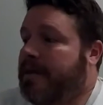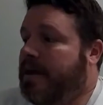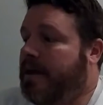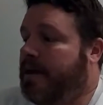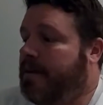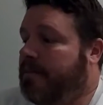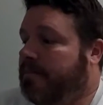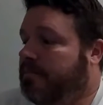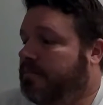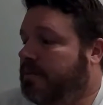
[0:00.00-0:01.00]

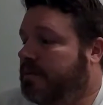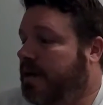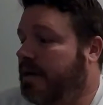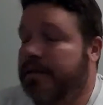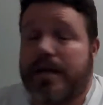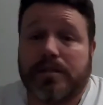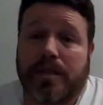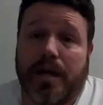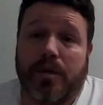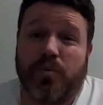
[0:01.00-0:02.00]
and decided that's
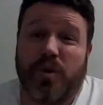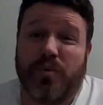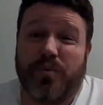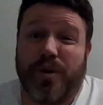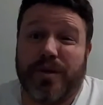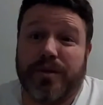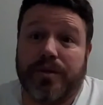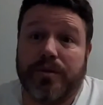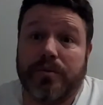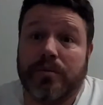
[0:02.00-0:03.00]
kind of what we wanted
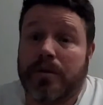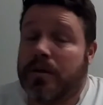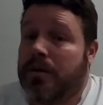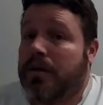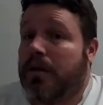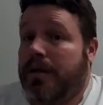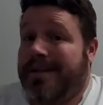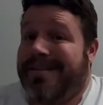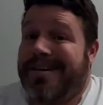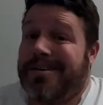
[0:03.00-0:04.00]
to do. And
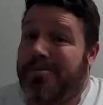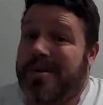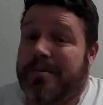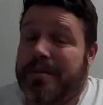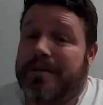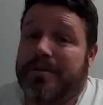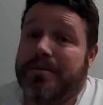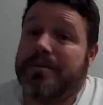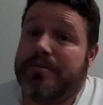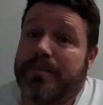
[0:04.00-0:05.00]
a lot of what I'm going to
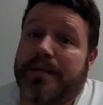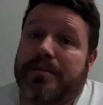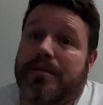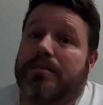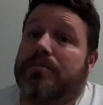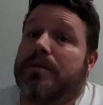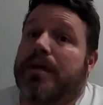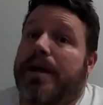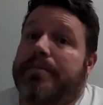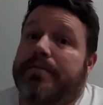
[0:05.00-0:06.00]
do is based on
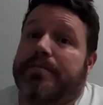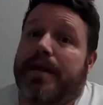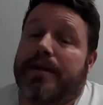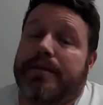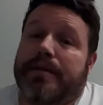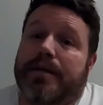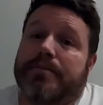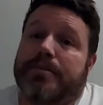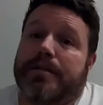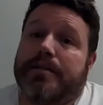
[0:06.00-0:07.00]
what Captain Fatty
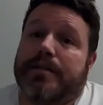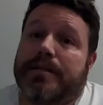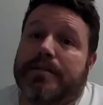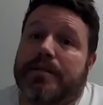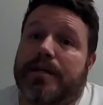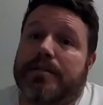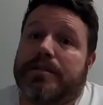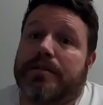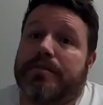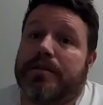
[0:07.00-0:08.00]
does, because he does a lot of
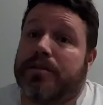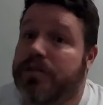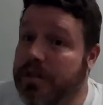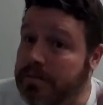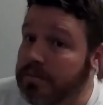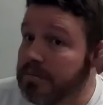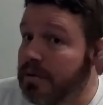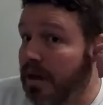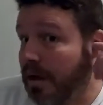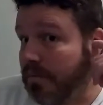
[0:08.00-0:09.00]
stuff on the cheap.
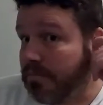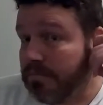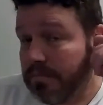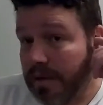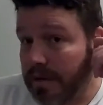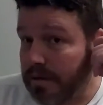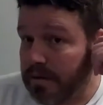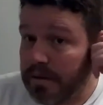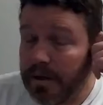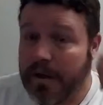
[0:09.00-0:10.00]

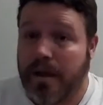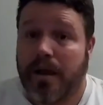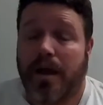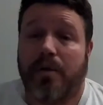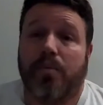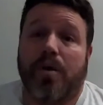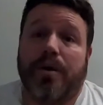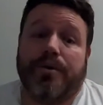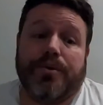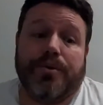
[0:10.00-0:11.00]
And I
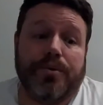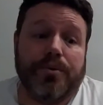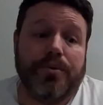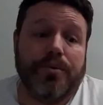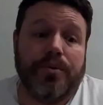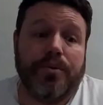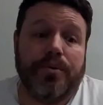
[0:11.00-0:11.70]
want to